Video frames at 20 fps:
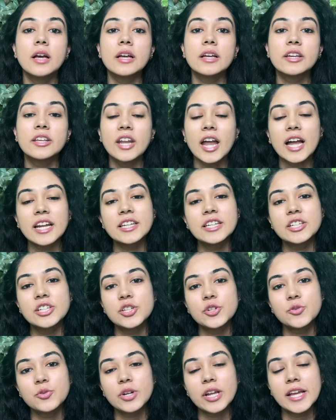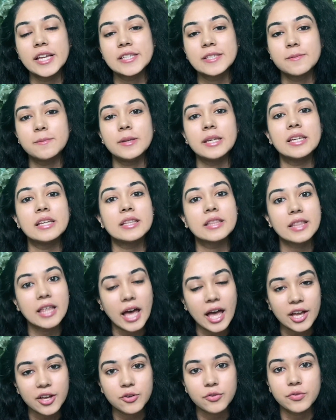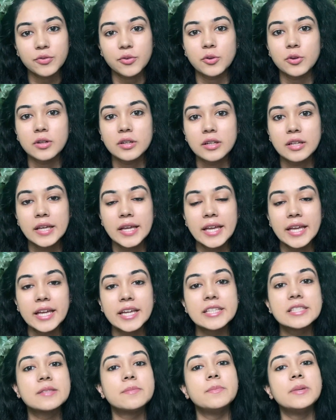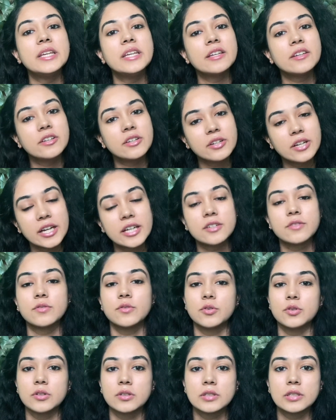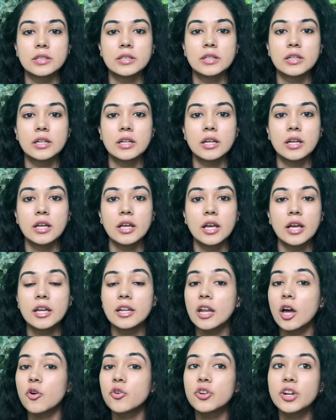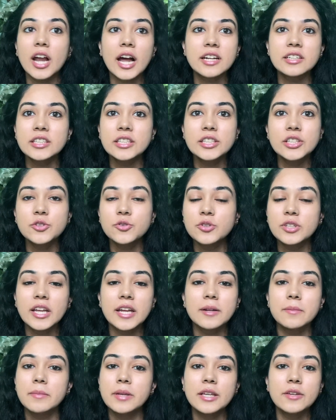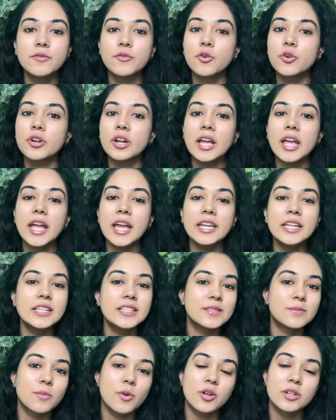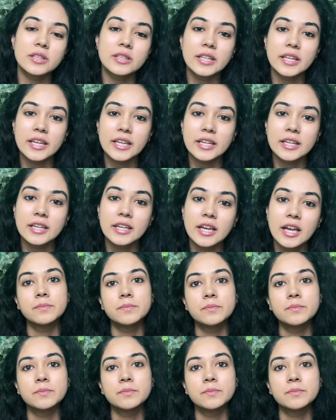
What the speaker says: Gratitude is being thankful. It's being grateful. Now, gratitude can be for any small thing,